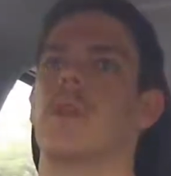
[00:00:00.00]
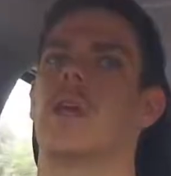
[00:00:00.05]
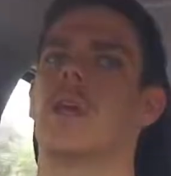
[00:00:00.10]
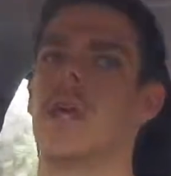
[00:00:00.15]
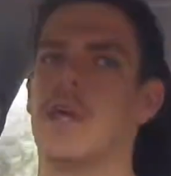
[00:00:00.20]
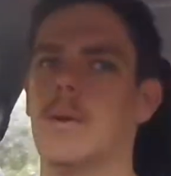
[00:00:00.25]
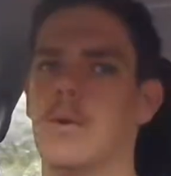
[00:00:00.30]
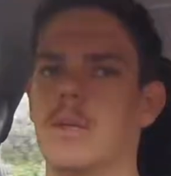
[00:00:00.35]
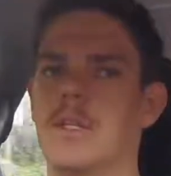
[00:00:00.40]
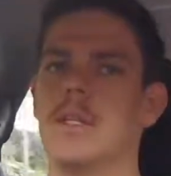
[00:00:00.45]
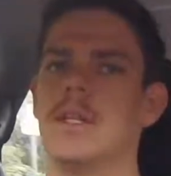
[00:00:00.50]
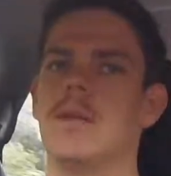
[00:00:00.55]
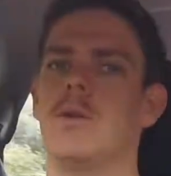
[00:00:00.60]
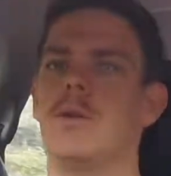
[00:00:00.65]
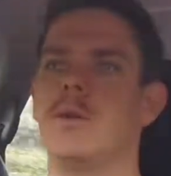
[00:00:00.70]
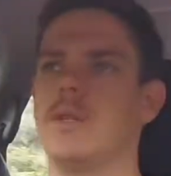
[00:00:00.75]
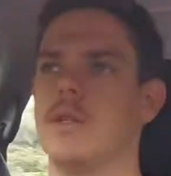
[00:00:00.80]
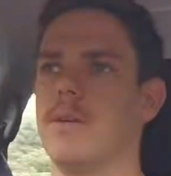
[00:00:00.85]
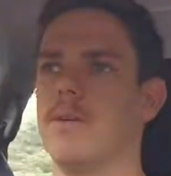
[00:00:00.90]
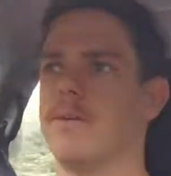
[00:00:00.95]
It was a
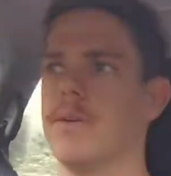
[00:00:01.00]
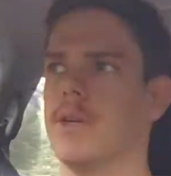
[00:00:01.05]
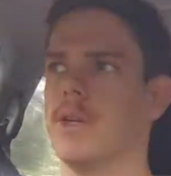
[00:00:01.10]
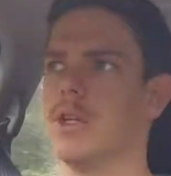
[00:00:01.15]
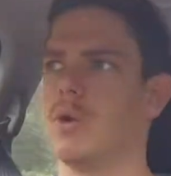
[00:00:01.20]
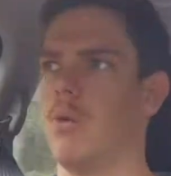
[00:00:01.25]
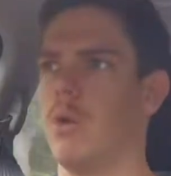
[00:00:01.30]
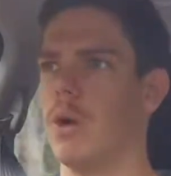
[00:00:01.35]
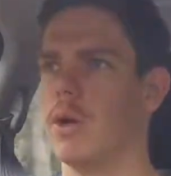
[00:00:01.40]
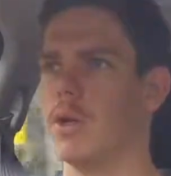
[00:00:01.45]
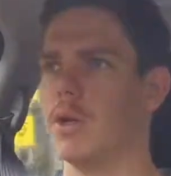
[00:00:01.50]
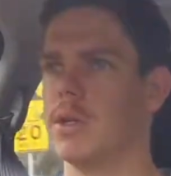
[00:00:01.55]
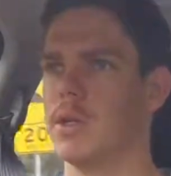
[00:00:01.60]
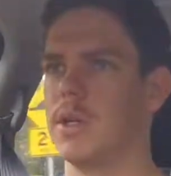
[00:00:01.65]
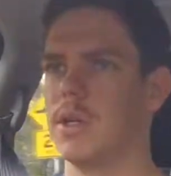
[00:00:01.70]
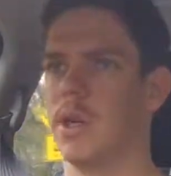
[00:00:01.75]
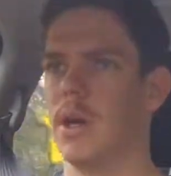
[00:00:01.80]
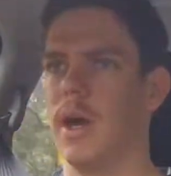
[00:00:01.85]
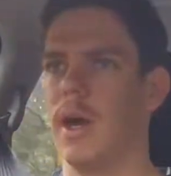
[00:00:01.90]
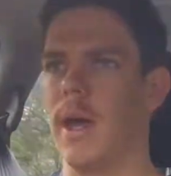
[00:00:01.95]
little different to what
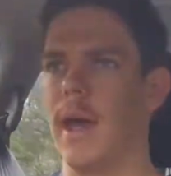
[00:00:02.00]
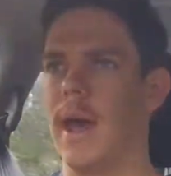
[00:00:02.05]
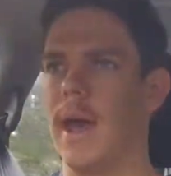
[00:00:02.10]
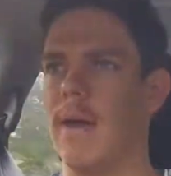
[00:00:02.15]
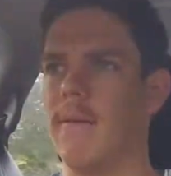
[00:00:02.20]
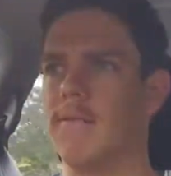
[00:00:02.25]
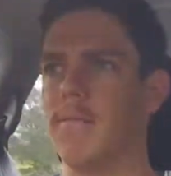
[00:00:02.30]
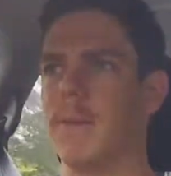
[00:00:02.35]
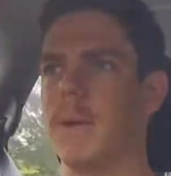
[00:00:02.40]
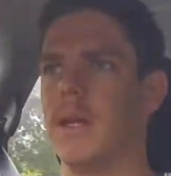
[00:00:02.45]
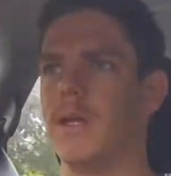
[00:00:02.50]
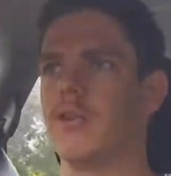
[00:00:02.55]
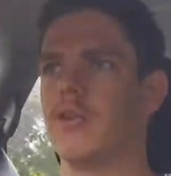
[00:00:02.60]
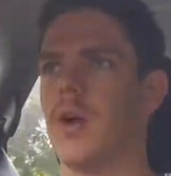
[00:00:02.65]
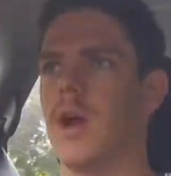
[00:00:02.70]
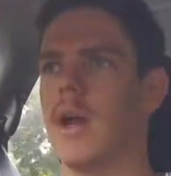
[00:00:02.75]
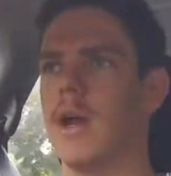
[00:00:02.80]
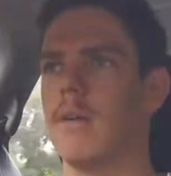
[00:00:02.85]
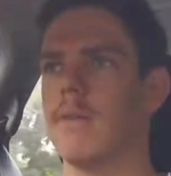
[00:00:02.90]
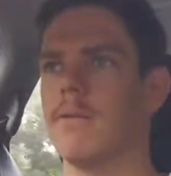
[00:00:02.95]
I have been
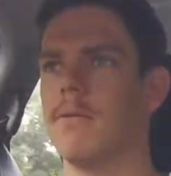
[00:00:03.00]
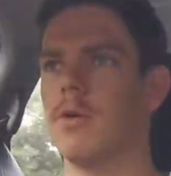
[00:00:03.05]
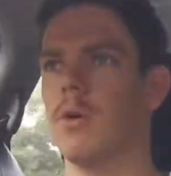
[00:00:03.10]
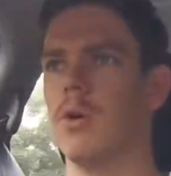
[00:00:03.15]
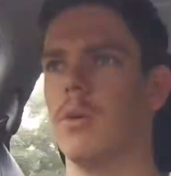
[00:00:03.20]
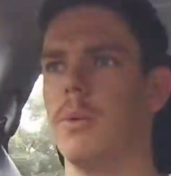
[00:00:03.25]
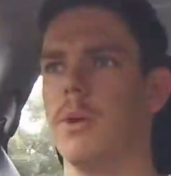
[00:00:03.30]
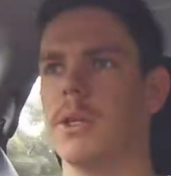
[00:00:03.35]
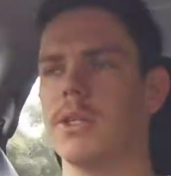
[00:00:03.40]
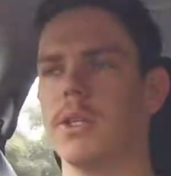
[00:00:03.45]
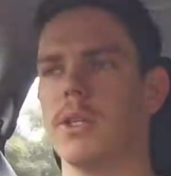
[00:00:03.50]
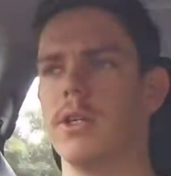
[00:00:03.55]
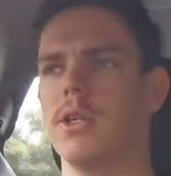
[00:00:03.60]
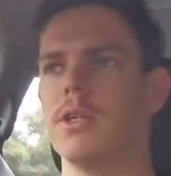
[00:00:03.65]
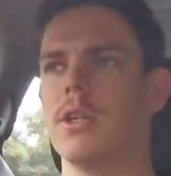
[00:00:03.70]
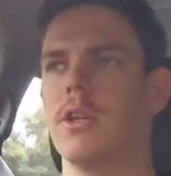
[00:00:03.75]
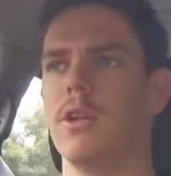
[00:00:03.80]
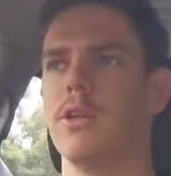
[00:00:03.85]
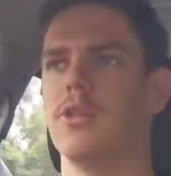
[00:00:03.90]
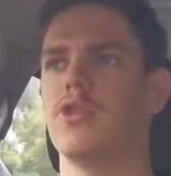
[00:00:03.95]
training for, because I
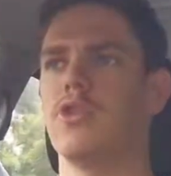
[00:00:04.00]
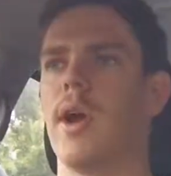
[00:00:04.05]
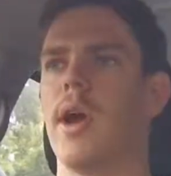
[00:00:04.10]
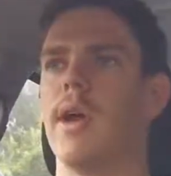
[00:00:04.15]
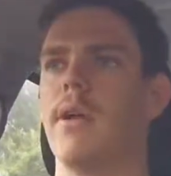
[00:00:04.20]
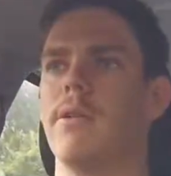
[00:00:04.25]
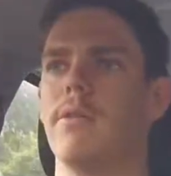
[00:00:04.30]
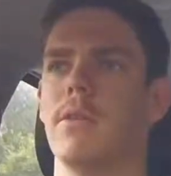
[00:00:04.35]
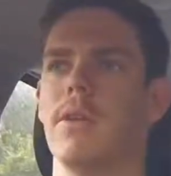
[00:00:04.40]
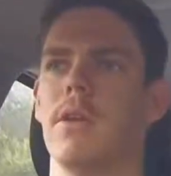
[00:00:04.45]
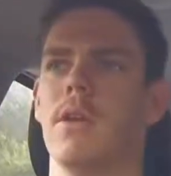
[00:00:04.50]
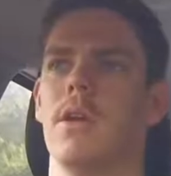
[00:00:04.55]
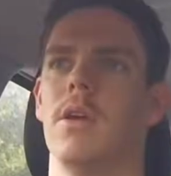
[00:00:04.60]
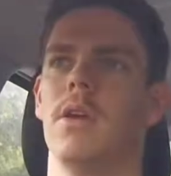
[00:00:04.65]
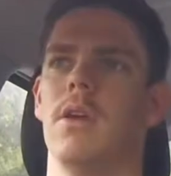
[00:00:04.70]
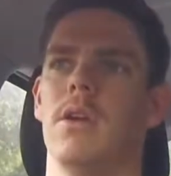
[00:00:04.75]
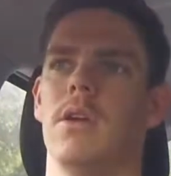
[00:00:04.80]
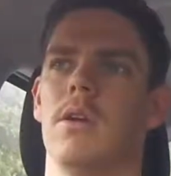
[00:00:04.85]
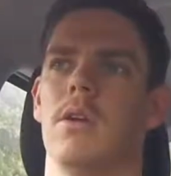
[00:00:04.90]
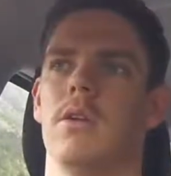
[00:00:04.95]
used to just train
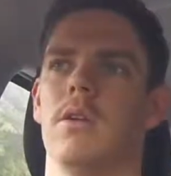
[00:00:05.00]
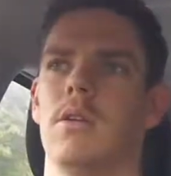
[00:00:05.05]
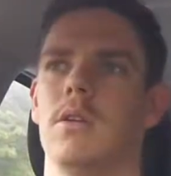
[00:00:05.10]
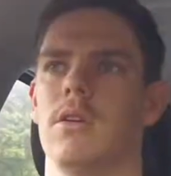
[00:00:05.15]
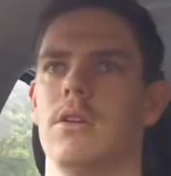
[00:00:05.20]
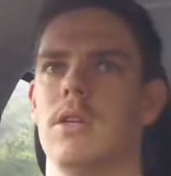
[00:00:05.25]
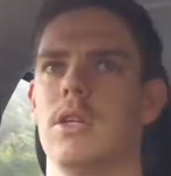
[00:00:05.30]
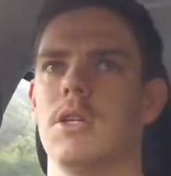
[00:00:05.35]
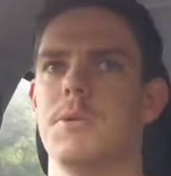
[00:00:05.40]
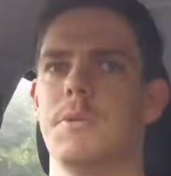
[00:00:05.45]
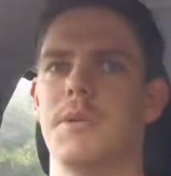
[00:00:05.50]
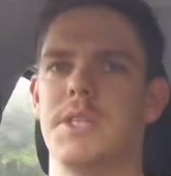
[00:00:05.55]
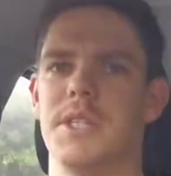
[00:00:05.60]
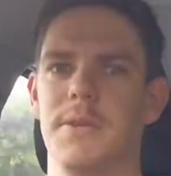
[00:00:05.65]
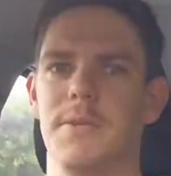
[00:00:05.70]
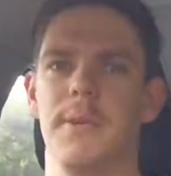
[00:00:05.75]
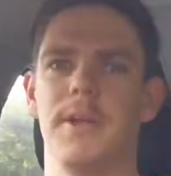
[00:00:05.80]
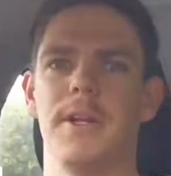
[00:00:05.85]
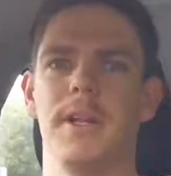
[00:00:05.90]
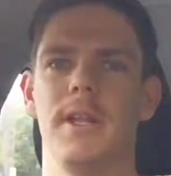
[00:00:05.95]

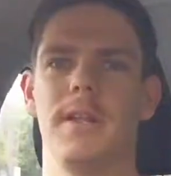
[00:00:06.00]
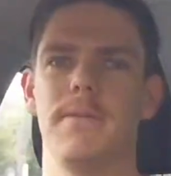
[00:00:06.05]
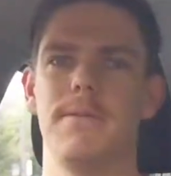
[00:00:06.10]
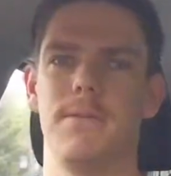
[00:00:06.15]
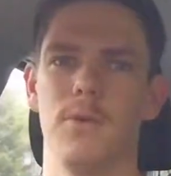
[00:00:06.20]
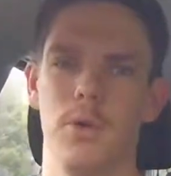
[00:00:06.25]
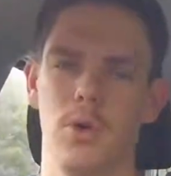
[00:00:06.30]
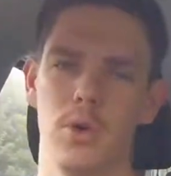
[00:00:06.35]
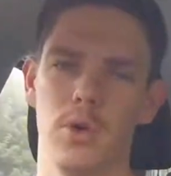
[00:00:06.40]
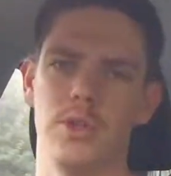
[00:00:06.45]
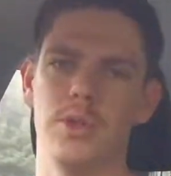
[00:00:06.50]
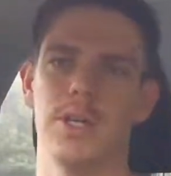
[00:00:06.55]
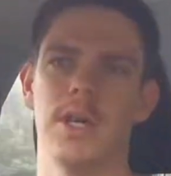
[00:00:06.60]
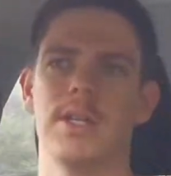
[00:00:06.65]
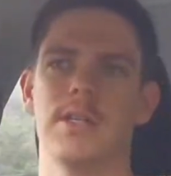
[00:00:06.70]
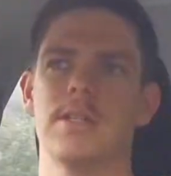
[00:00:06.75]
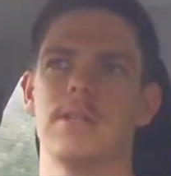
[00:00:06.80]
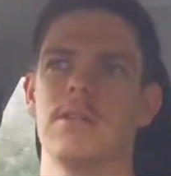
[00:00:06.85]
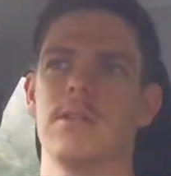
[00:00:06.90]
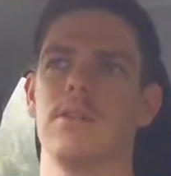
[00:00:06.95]
specifically for
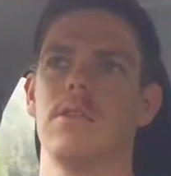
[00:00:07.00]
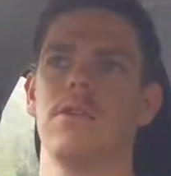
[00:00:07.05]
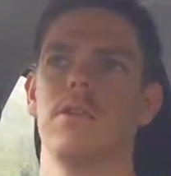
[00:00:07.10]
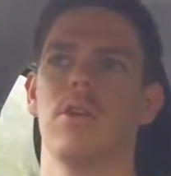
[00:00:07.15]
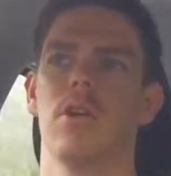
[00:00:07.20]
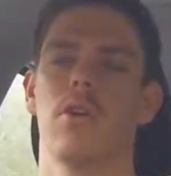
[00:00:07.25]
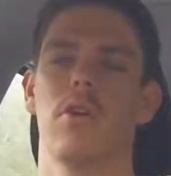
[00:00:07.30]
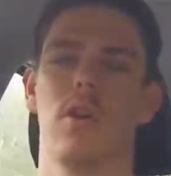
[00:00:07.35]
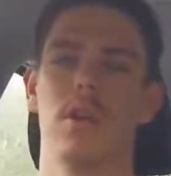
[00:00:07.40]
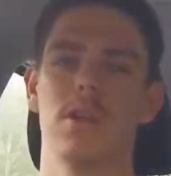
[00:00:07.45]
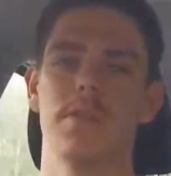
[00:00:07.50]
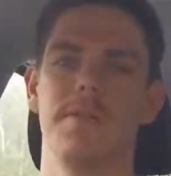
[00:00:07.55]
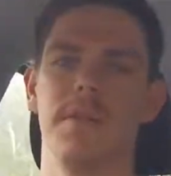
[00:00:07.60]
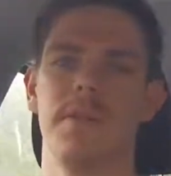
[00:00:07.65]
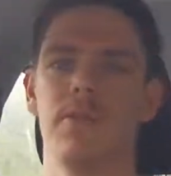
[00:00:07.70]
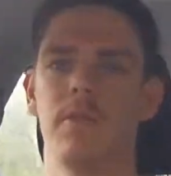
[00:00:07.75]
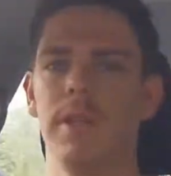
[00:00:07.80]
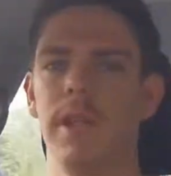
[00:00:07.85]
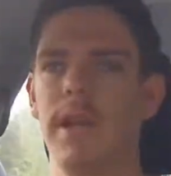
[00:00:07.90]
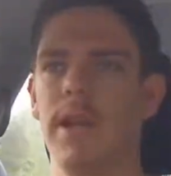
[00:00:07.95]
just
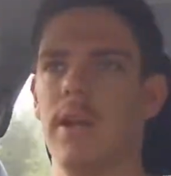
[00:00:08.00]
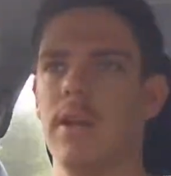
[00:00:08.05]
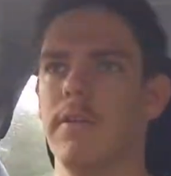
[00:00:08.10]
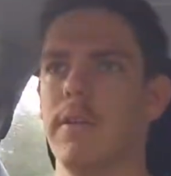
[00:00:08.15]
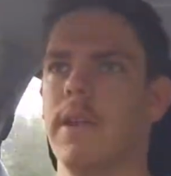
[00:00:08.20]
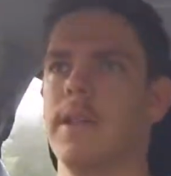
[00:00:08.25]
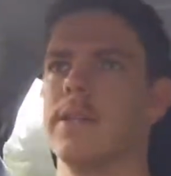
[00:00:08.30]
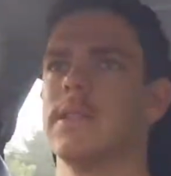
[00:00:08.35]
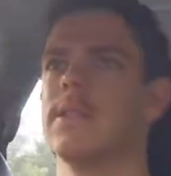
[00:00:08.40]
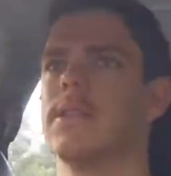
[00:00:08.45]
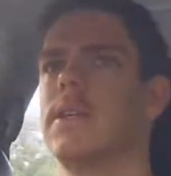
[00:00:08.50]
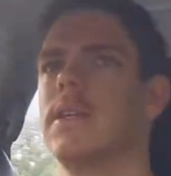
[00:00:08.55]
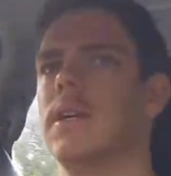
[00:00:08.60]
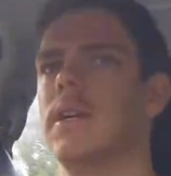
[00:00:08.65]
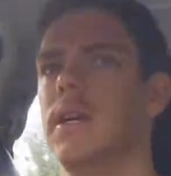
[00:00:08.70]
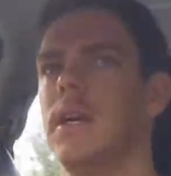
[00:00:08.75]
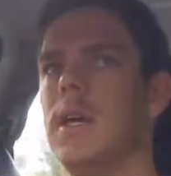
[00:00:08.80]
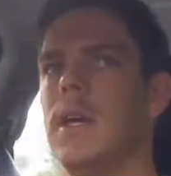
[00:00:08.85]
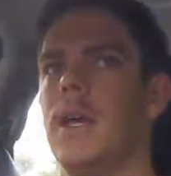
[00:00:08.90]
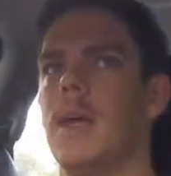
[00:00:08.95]
CrossFit related events,
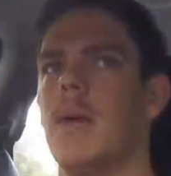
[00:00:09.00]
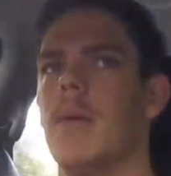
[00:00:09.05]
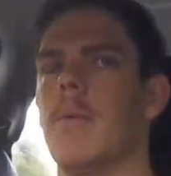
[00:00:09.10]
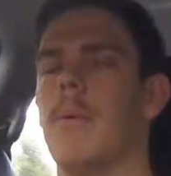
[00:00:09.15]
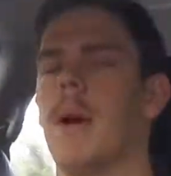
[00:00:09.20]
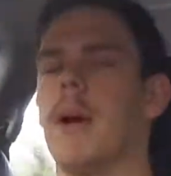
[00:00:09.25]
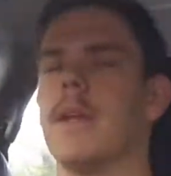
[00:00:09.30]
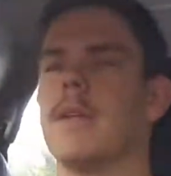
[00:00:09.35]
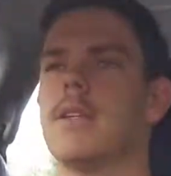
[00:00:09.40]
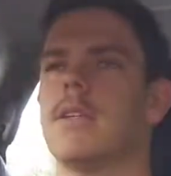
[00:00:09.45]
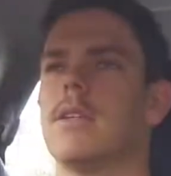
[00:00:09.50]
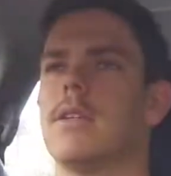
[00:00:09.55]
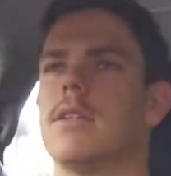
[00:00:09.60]
but